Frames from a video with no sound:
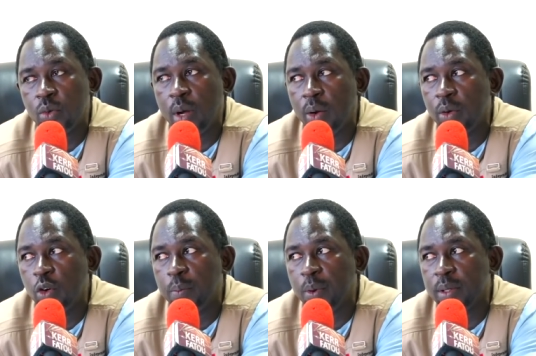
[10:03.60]
throughout the
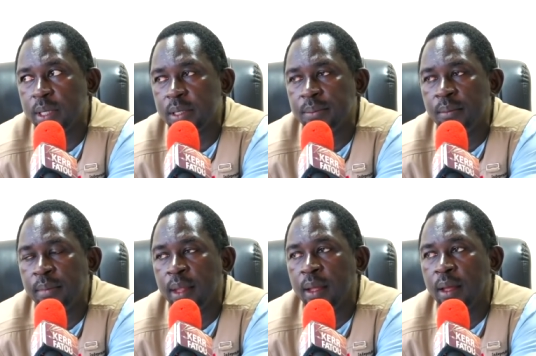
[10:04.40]
whole process.
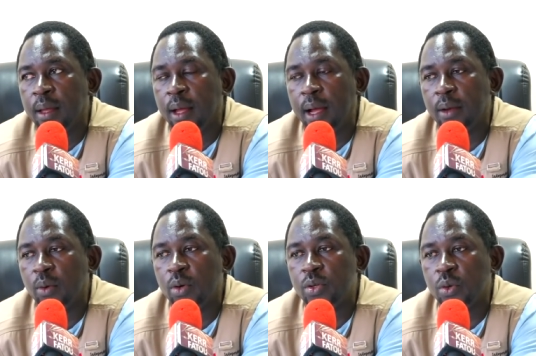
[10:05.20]
And
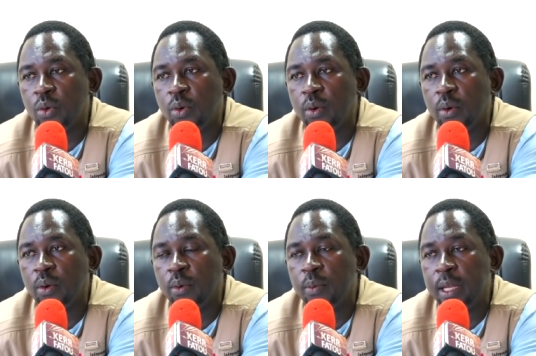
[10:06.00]

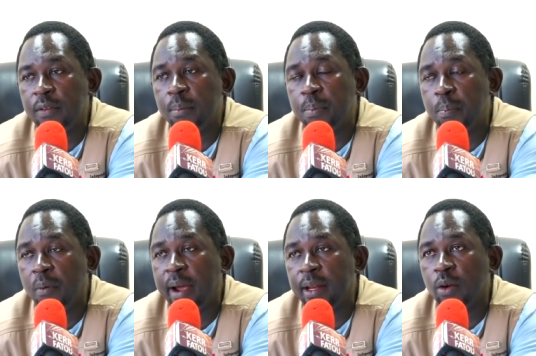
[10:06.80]
also we even
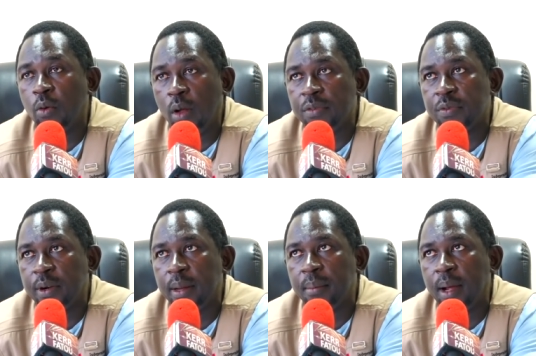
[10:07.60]
providing gloves
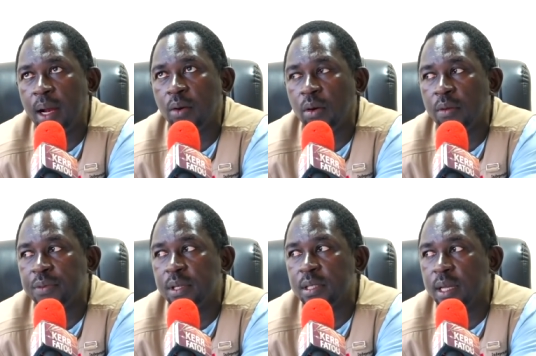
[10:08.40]
for them, hand
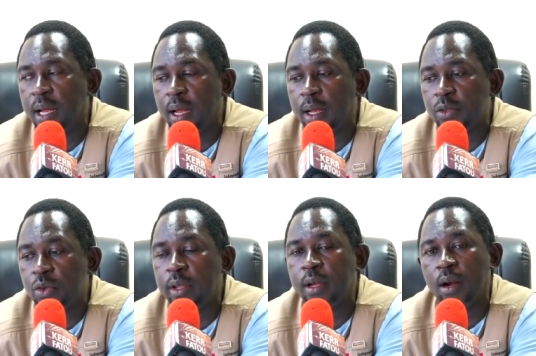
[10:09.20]
gloves. These are
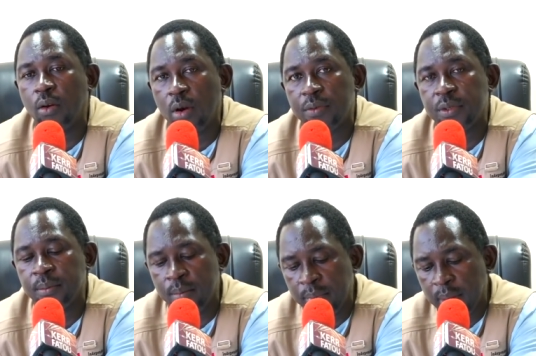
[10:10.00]
surgical gloves,
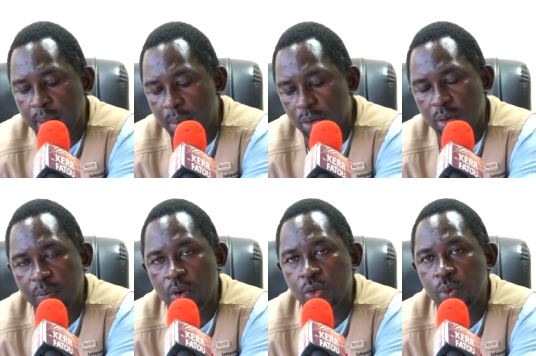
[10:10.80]
because
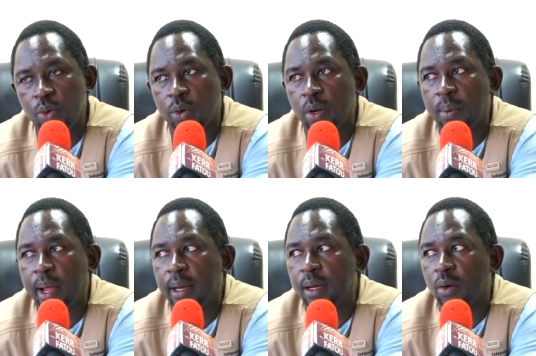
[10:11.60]
of course we know they'll be
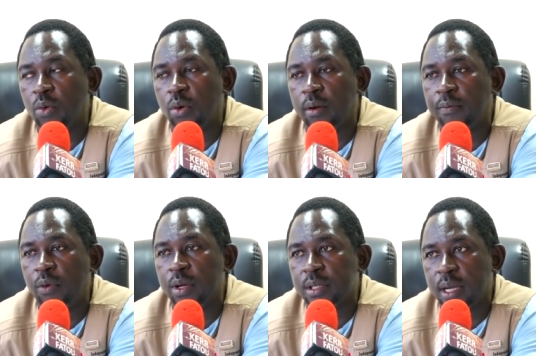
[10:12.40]
handling a lot of
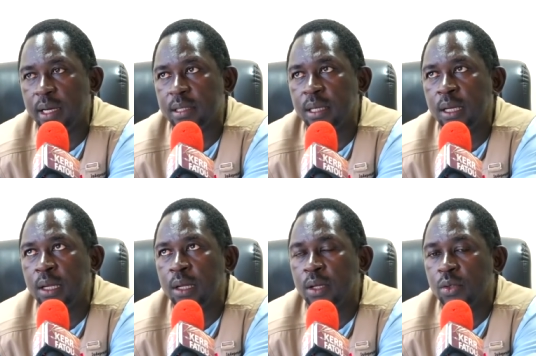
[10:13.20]
voters' cards.
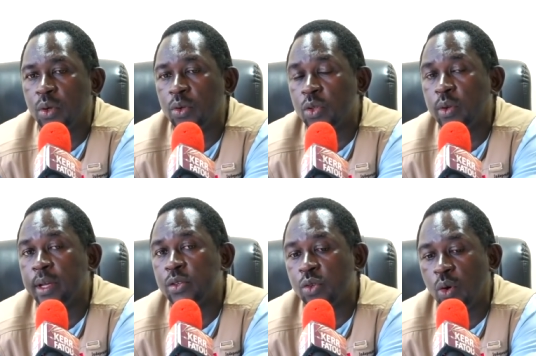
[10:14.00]
So just to
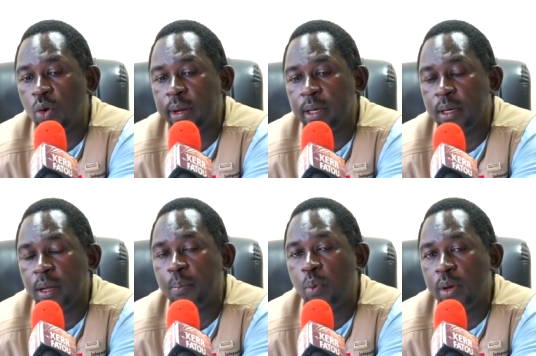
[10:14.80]
ensure that
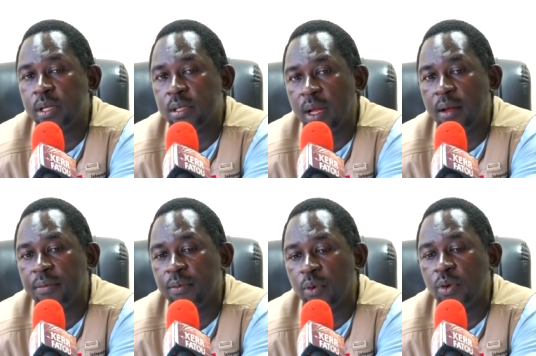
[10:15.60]
the polling
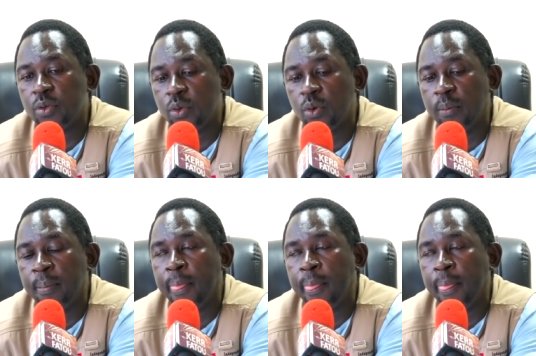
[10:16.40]
staff also